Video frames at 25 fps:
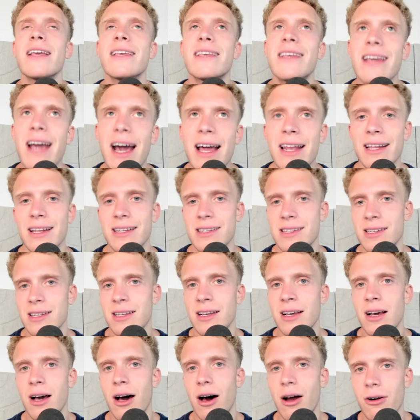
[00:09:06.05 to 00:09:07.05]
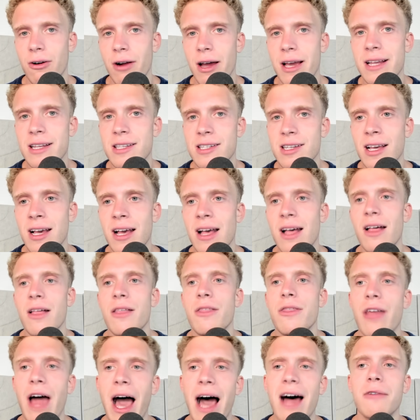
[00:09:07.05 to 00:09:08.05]
get it. All right,
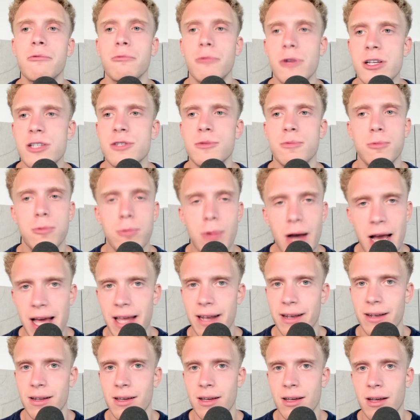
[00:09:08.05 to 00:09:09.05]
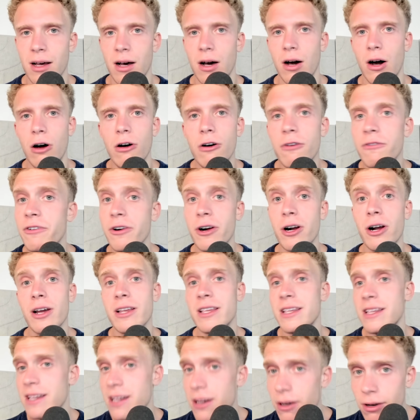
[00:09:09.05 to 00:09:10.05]
that was when? Over a
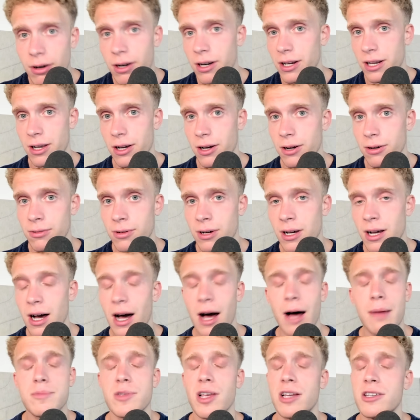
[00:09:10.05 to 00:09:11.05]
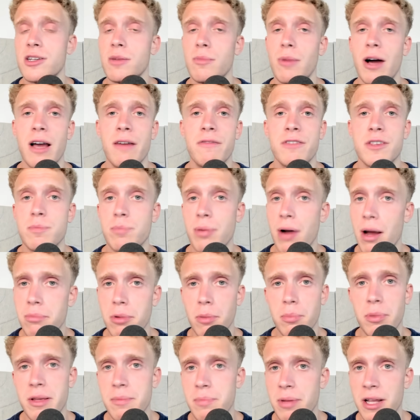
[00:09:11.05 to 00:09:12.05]
year ago. Khamzat Chimaev has
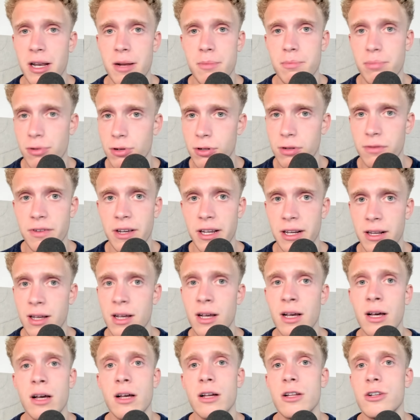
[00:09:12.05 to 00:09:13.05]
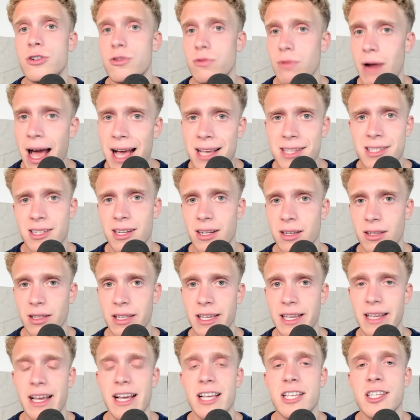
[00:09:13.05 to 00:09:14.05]
probably been improving
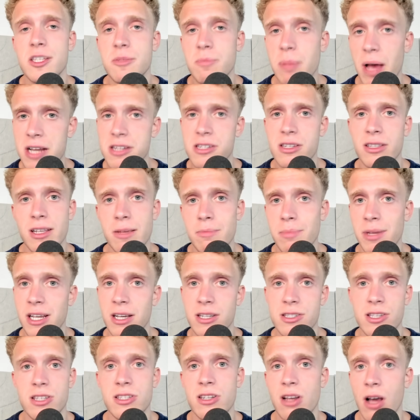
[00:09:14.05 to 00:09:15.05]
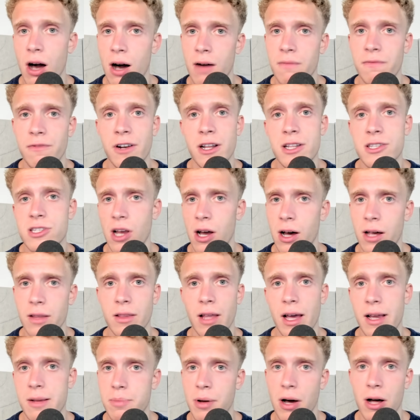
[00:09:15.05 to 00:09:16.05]
drastically, especially because his confidence,
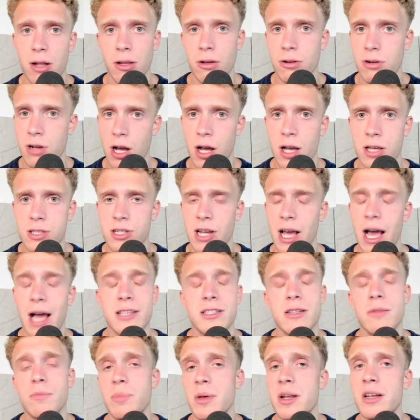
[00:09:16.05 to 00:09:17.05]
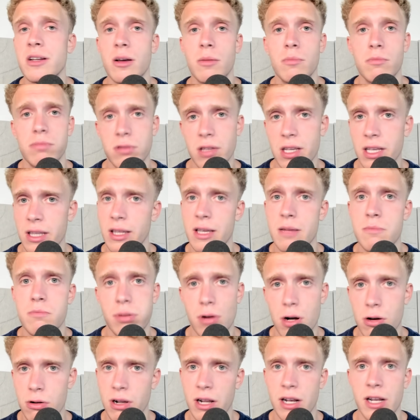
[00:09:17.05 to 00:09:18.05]
unlike Paulo Costa, hasn't been completely
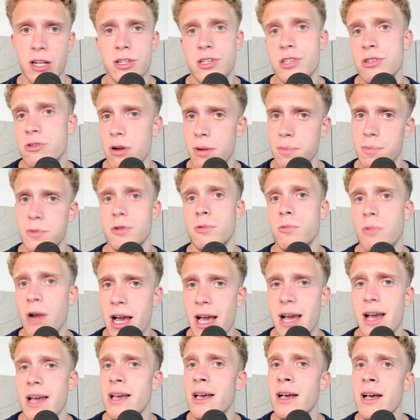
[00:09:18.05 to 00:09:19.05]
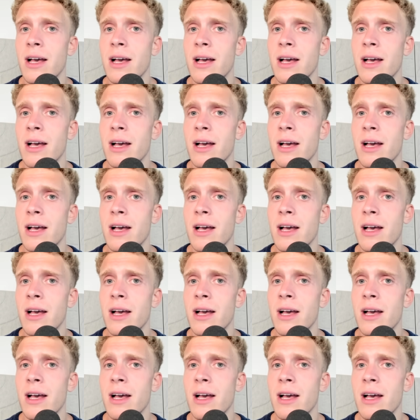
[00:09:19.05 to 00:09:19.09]
broken and stripped away.